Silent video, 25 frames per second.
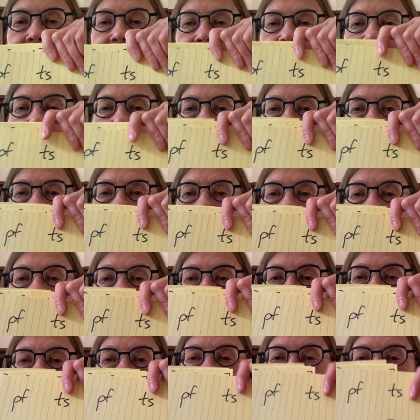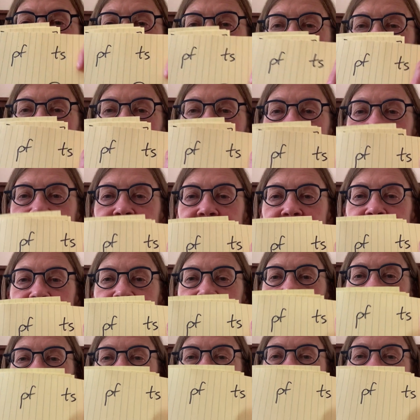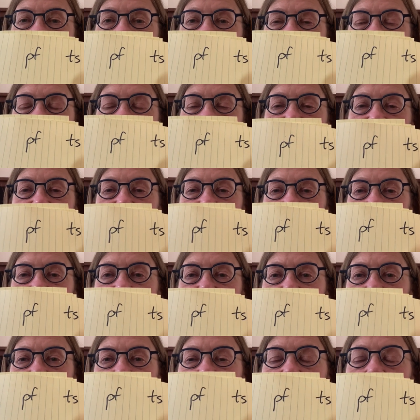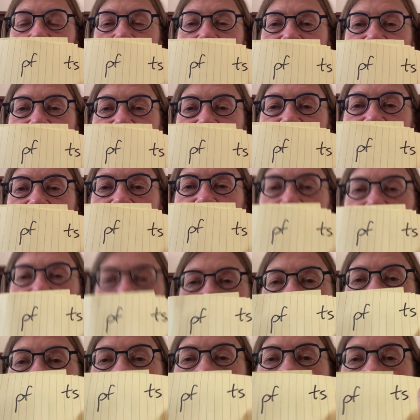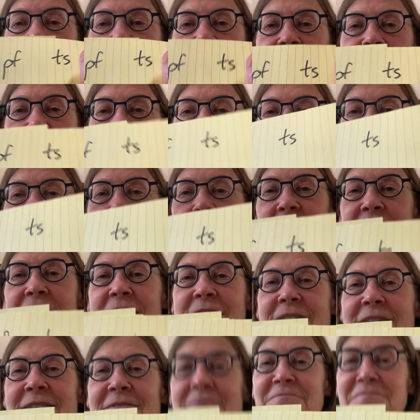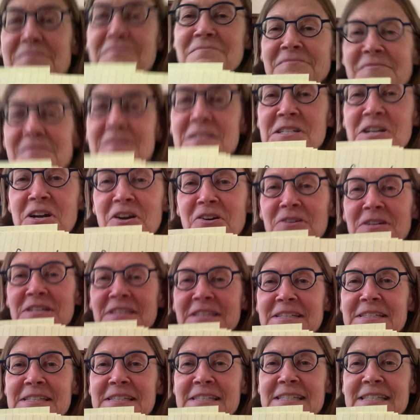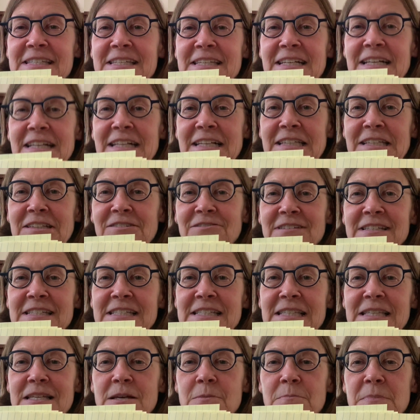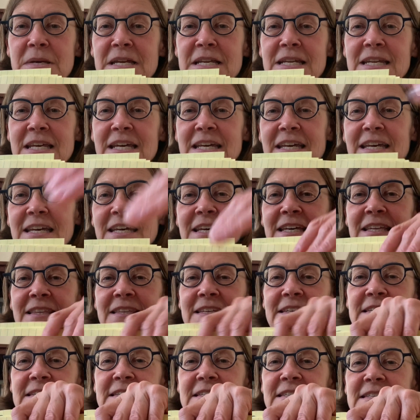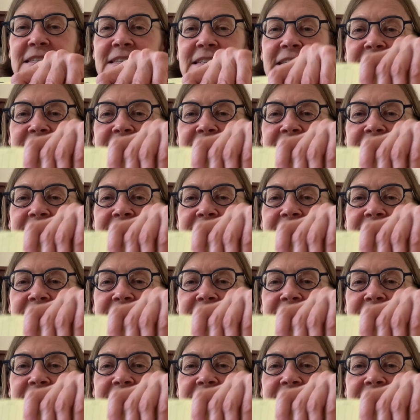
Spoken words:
And this is some other sounds. This is a sound ch. Whoops, sorry, this is slipping. This is the